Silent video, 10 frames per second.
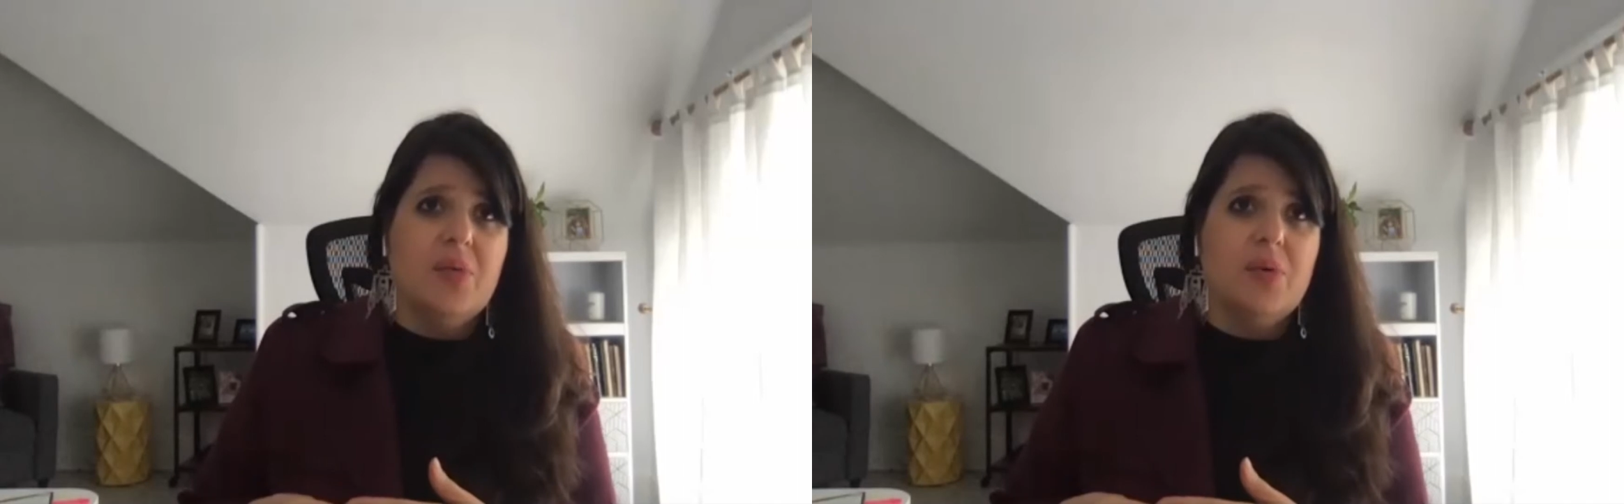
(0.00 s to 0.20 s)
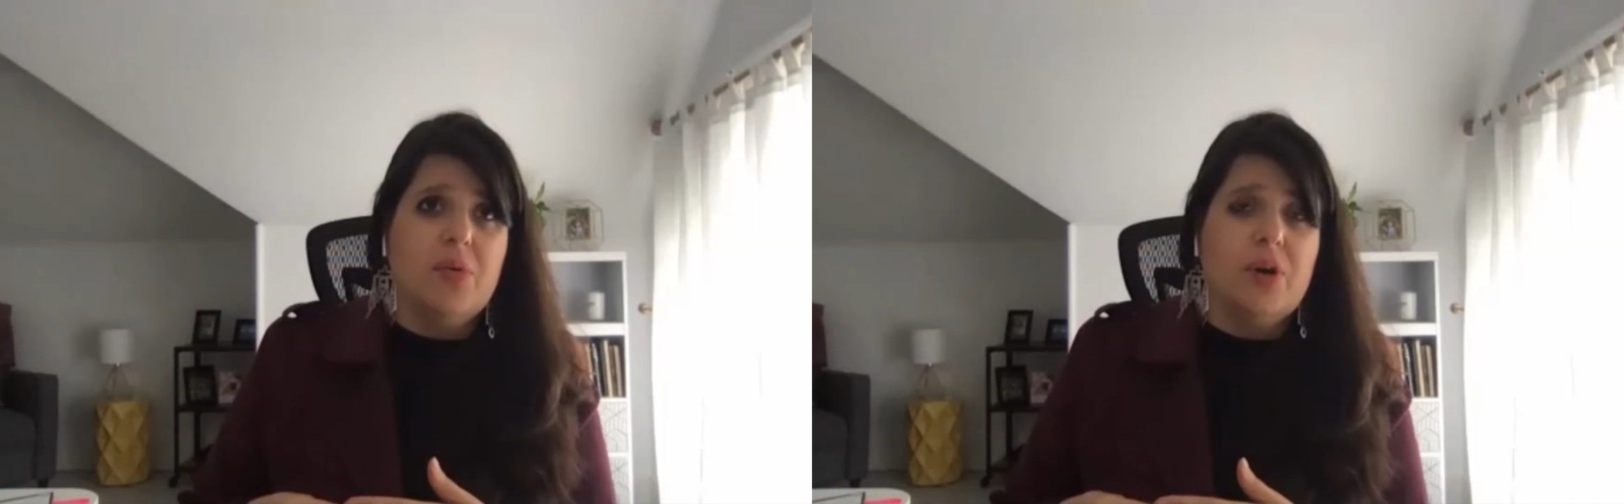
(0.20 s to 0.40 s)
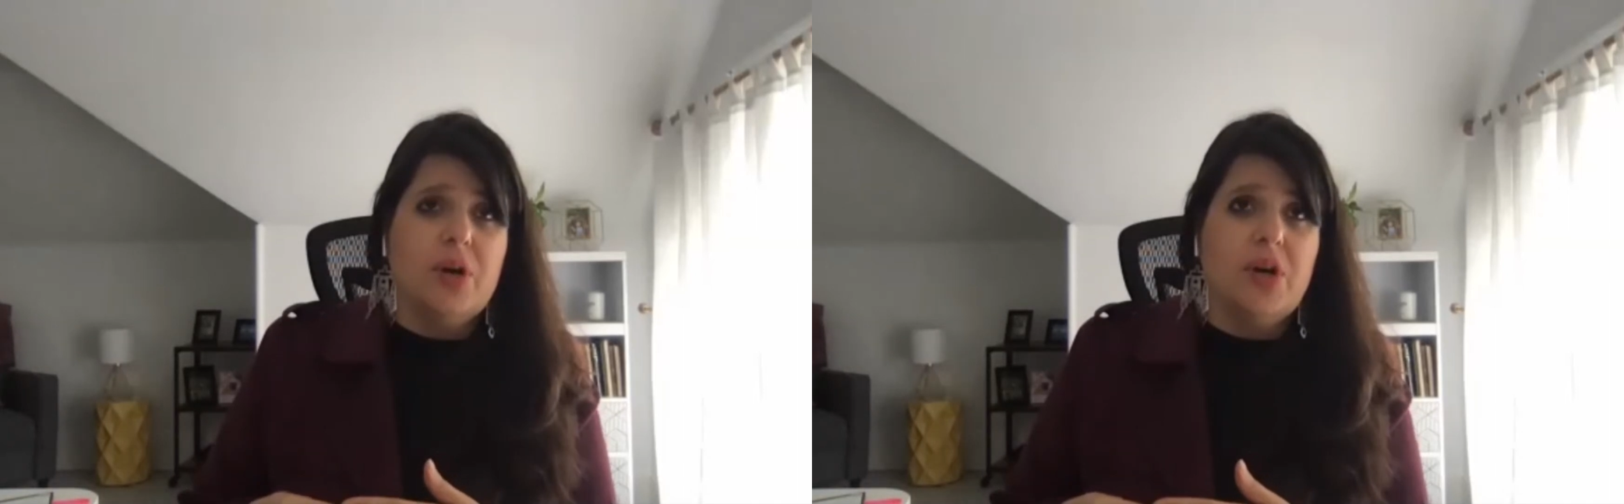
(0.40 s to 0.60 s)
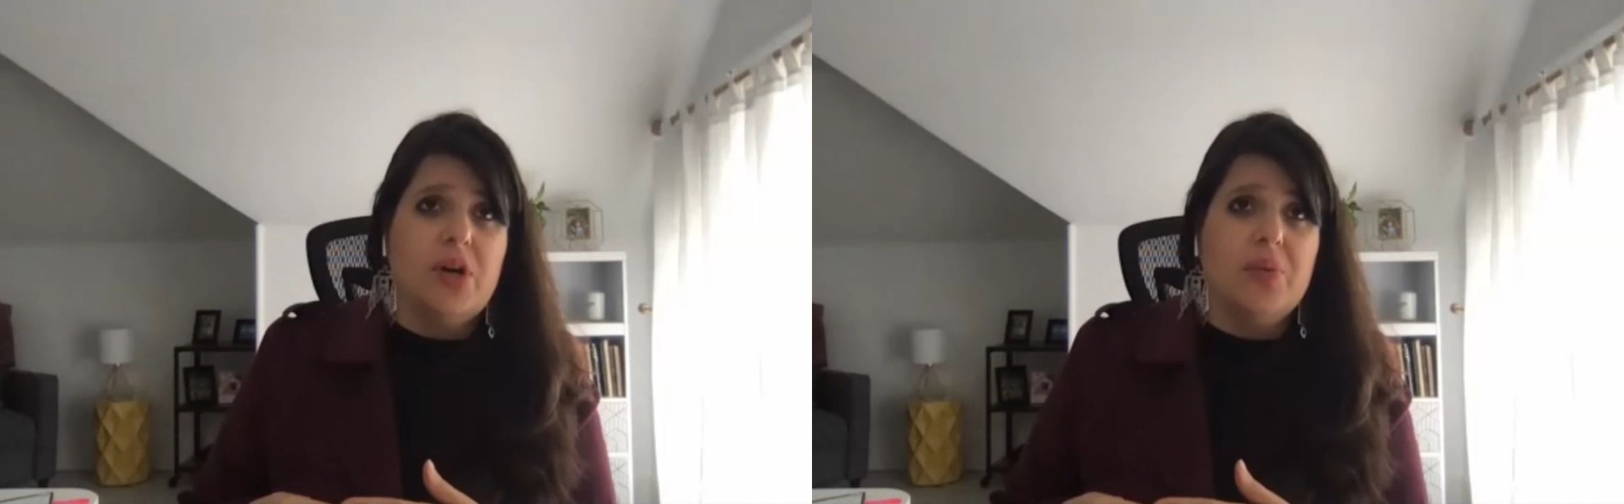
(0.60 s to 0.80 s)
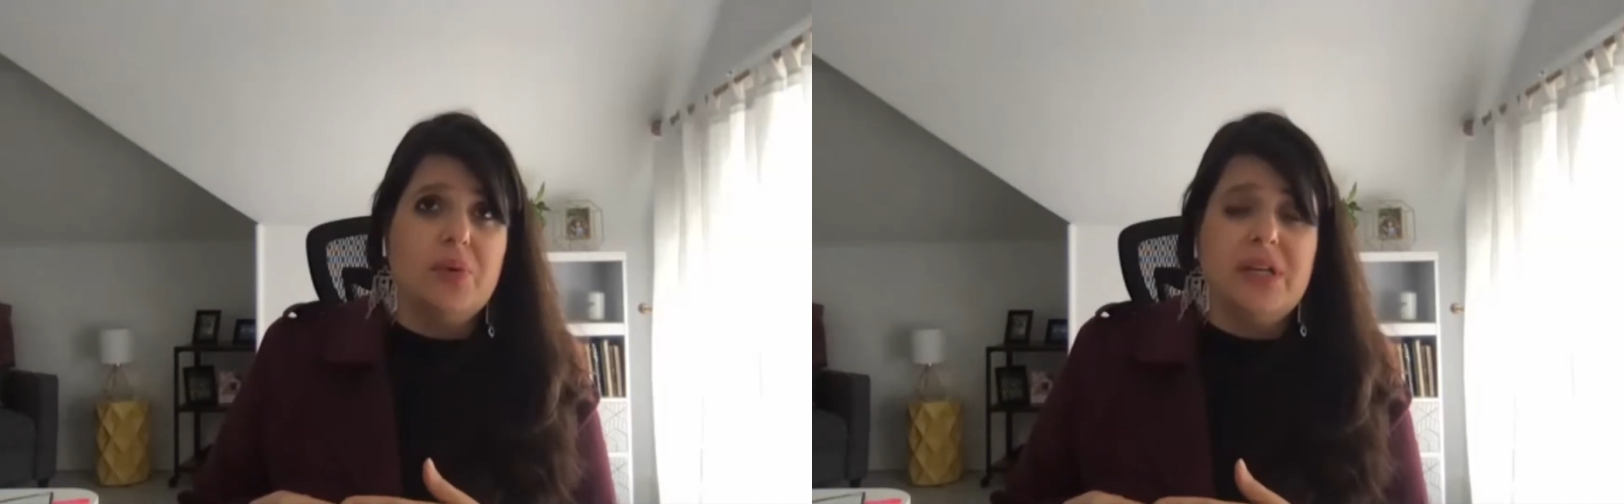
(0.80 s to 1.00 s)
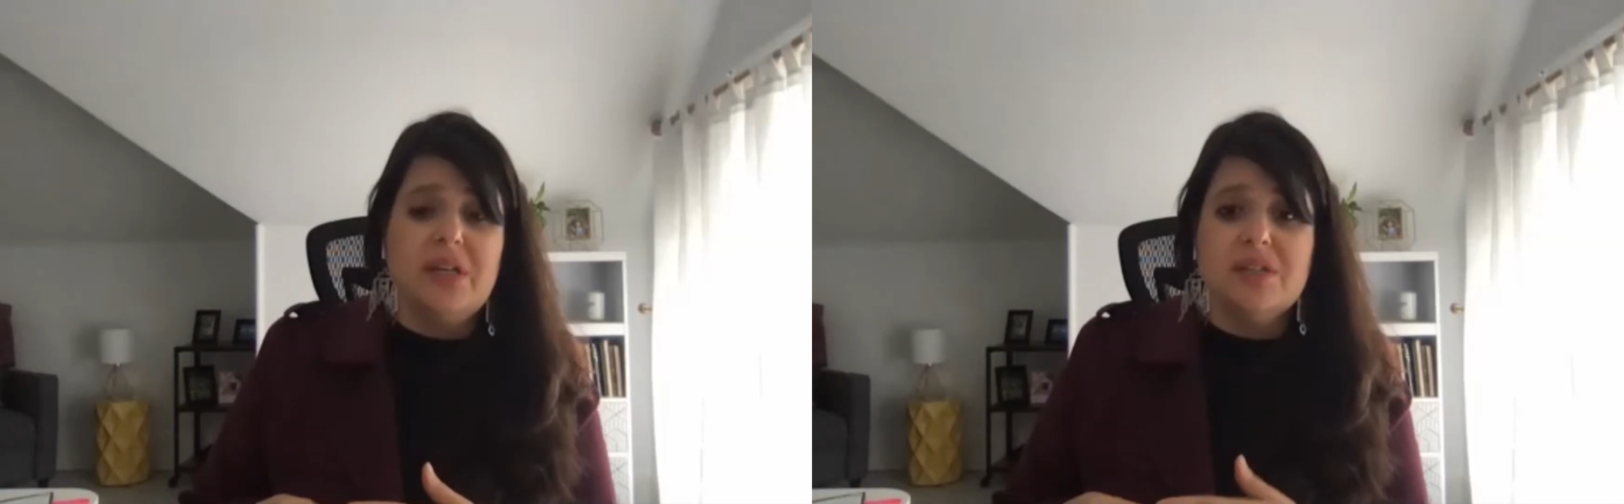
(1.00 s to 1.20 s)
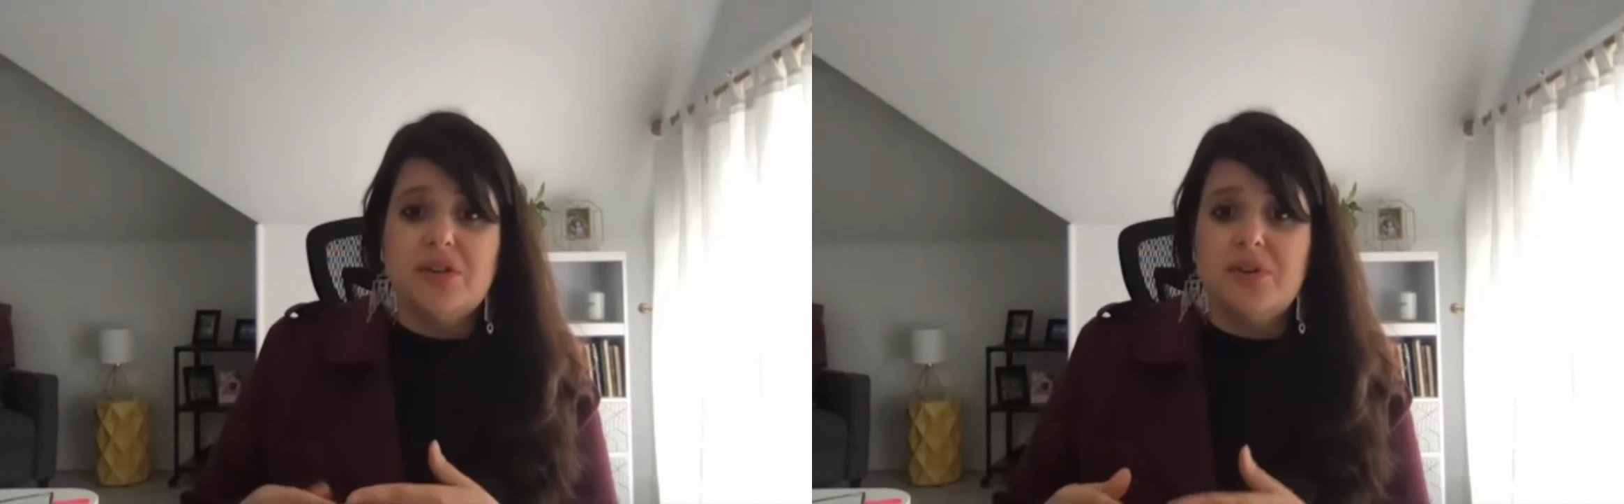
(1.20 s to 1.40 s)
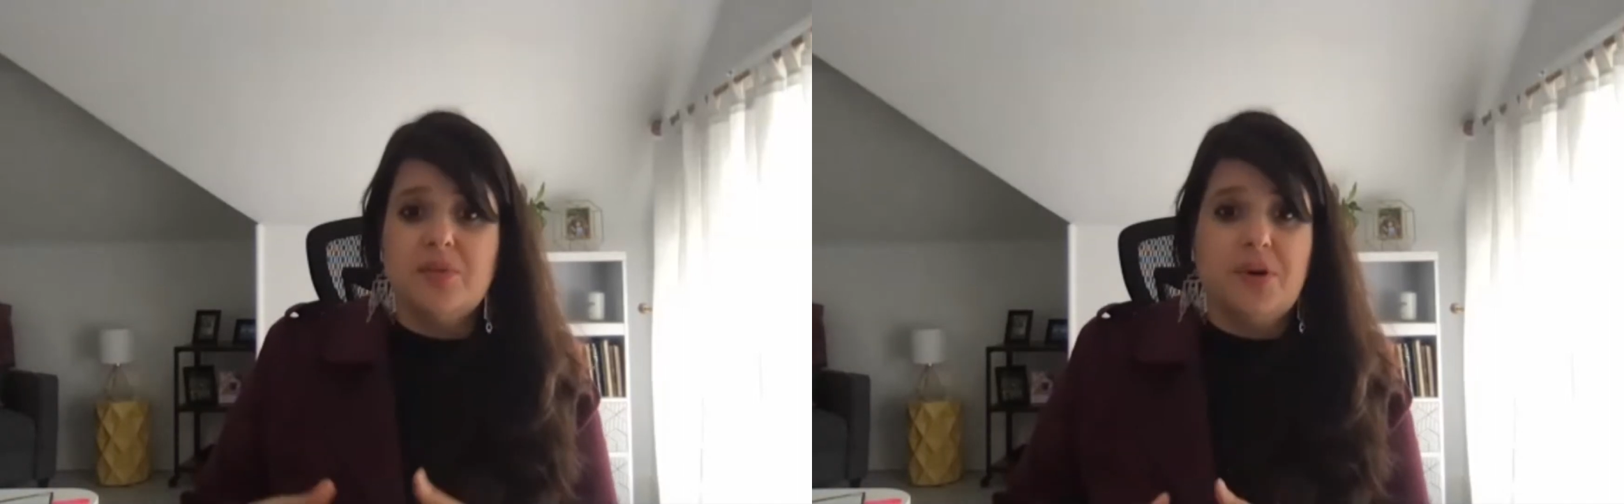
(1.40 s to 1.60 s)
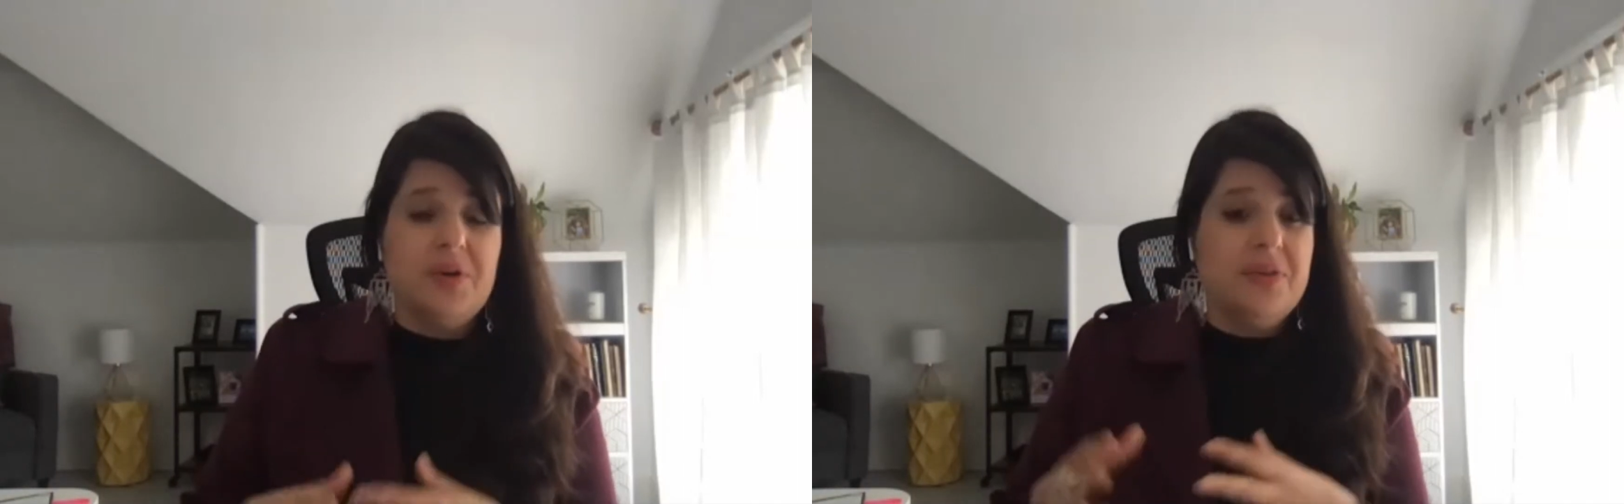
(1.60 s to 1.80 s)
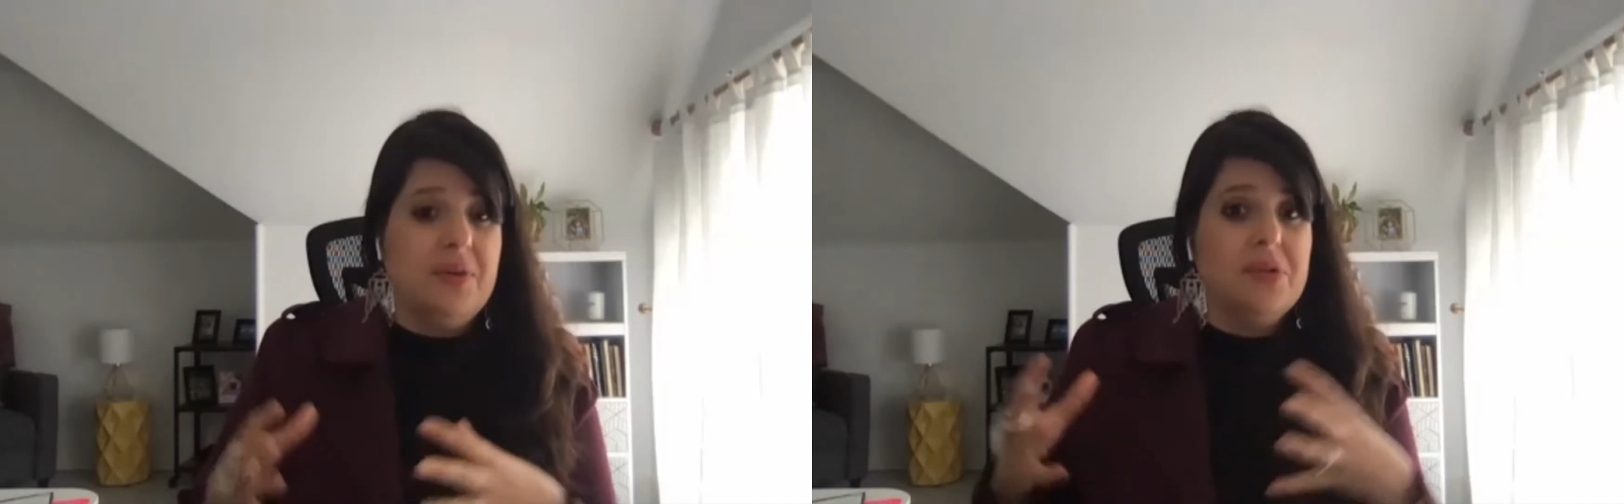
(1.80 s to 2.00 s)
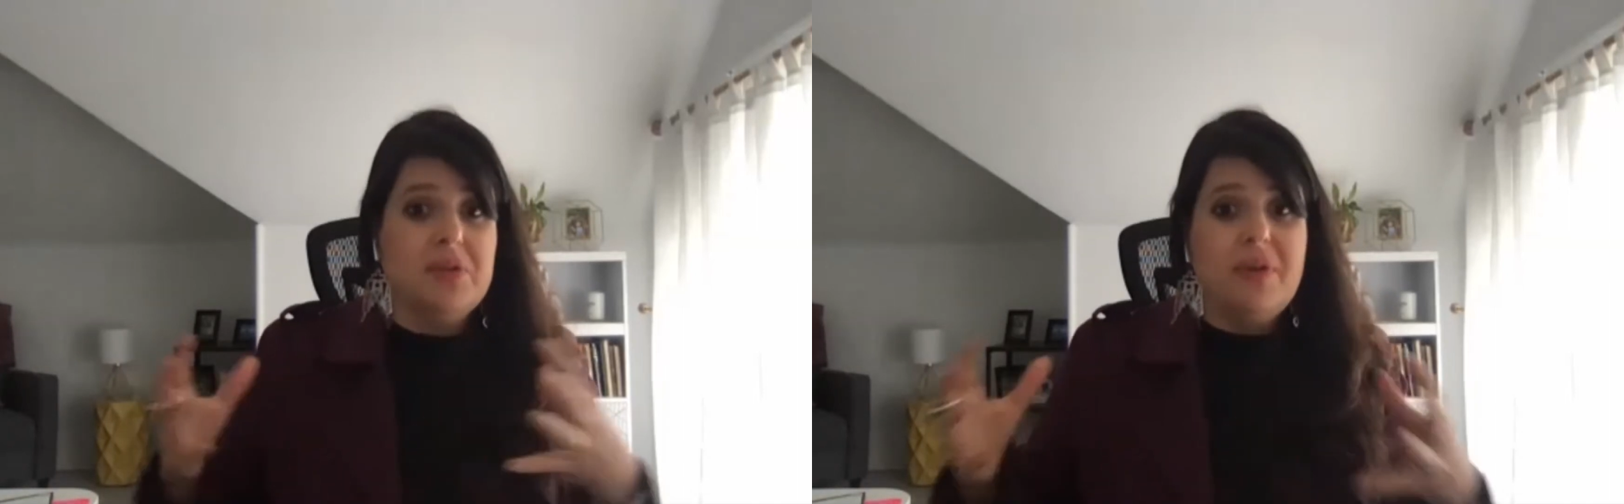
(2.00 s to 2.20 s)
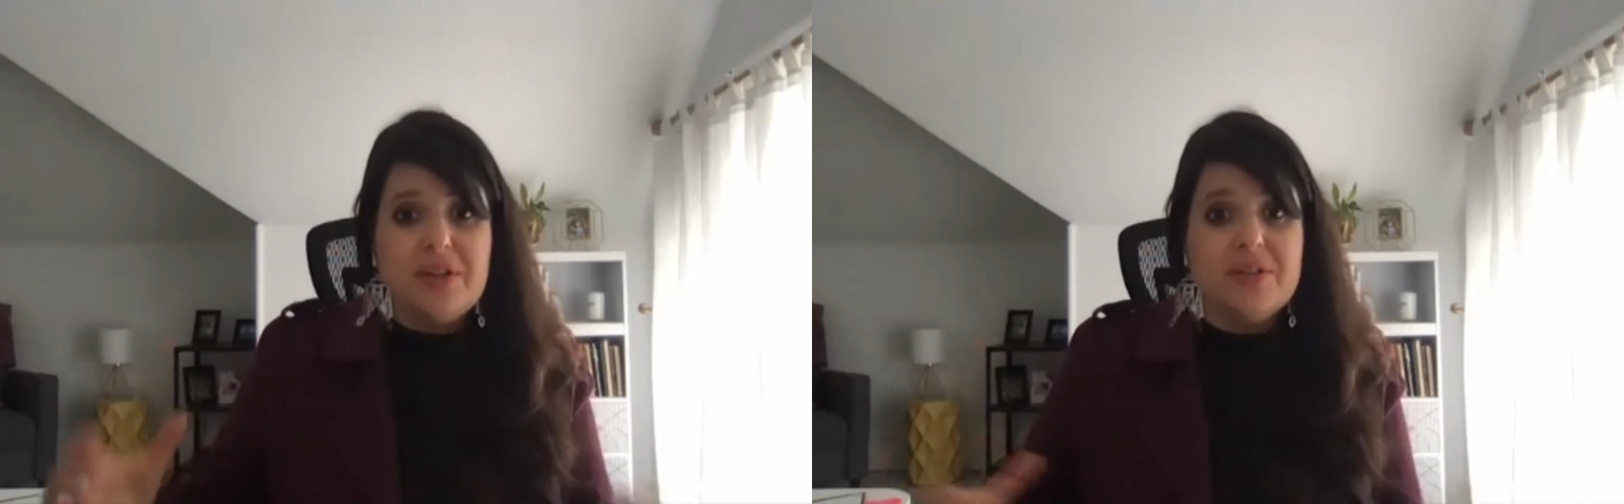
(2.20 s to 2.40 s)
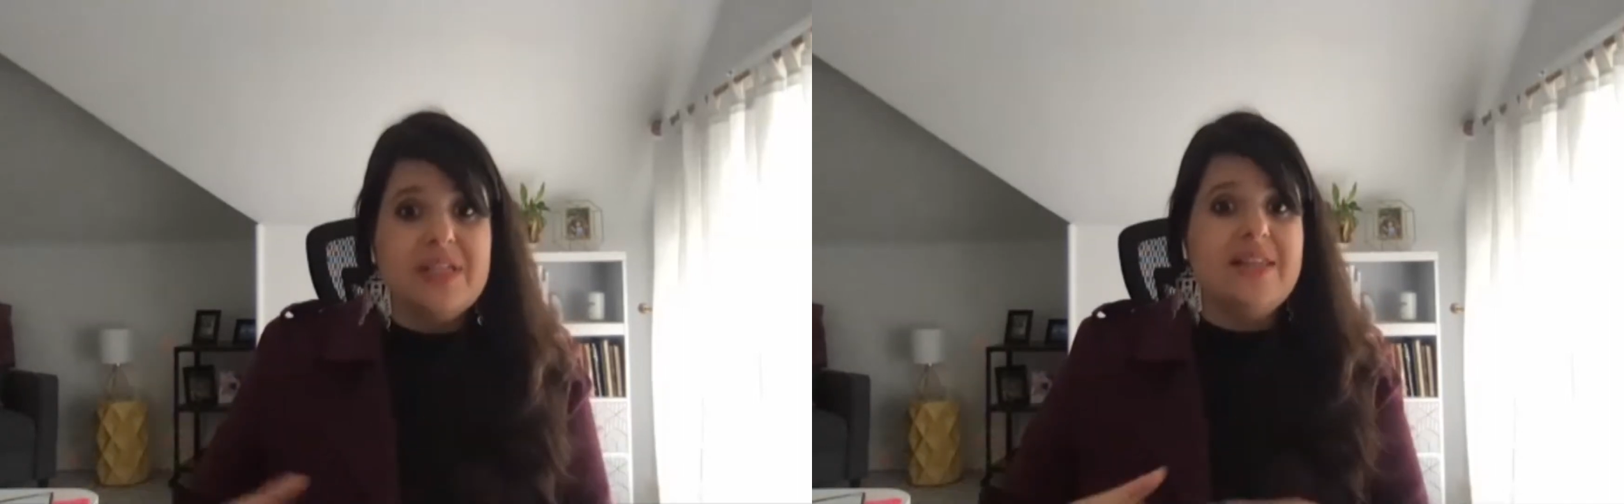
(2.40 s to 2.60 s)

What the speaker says: where we started working with them really regularly,